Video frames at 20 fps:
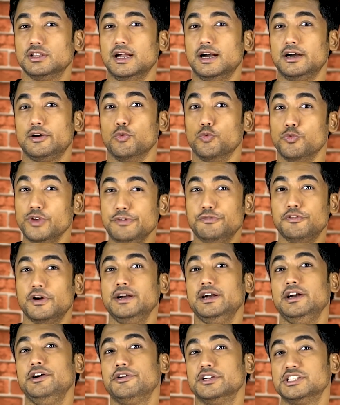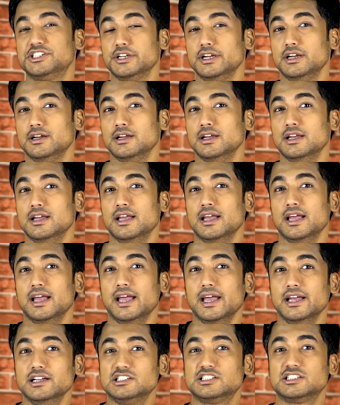that we find interesting
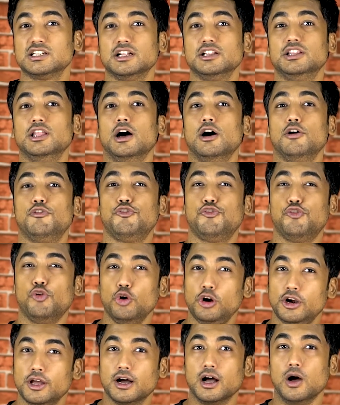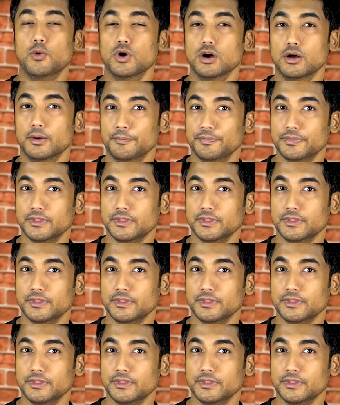is the folder cover.